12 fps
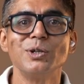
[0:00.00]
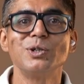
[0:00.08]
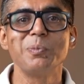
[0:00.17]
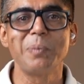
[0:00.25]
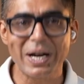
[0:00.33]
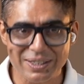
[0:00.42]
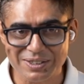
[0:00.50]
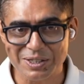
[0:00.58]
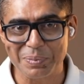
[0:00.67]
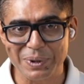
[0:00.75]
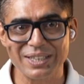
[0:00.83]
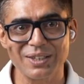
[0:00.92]
to
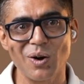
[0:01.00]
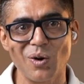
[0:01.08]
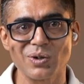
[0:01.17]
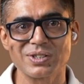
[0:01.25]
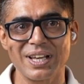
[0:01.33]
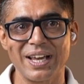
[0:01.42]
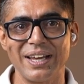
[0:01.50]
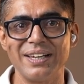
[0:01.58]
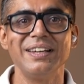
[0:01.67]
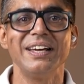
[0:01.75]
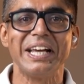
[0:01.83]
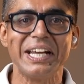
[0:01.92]
participate
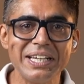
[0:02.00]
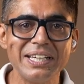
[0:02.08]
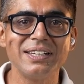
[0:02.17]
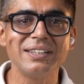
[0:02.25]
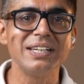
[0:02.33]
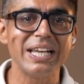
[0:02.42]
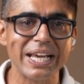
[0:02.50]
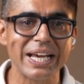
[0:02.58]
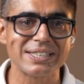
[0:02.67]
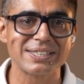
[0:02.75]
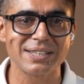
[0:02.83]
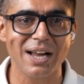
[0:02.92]
alongside Indian
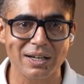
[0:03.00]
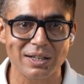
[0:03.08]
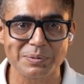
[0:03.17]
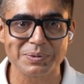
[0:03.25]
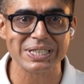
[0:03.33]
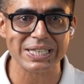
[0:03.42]
AI startups